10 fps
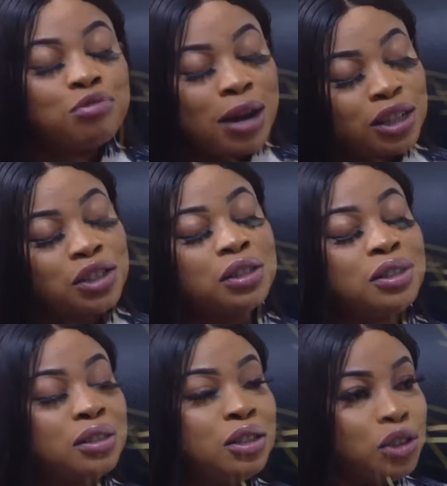Rash
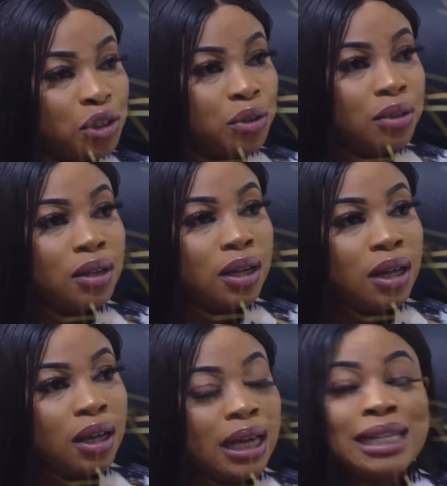decision
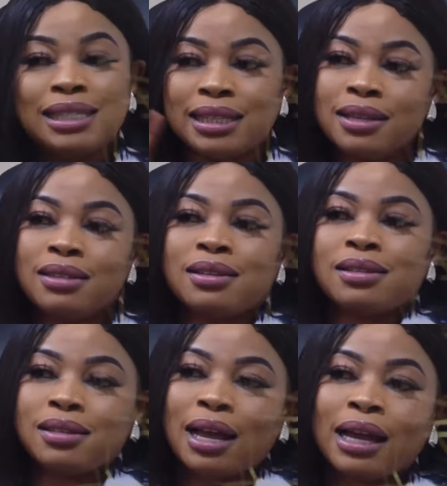is seeing
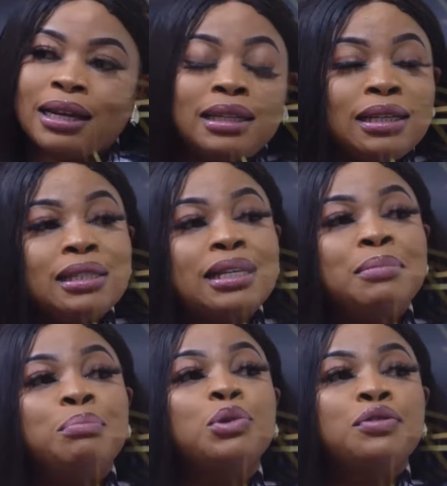the sign and yet
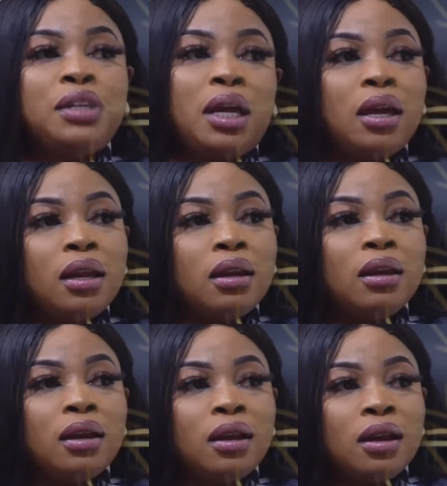I moved
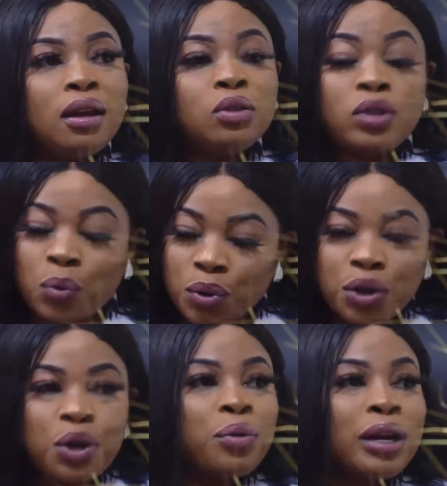in. So I
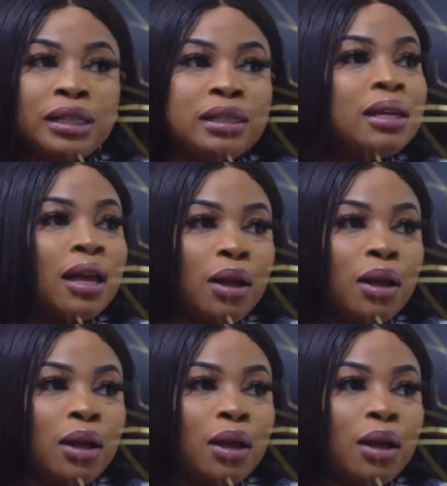want to correct it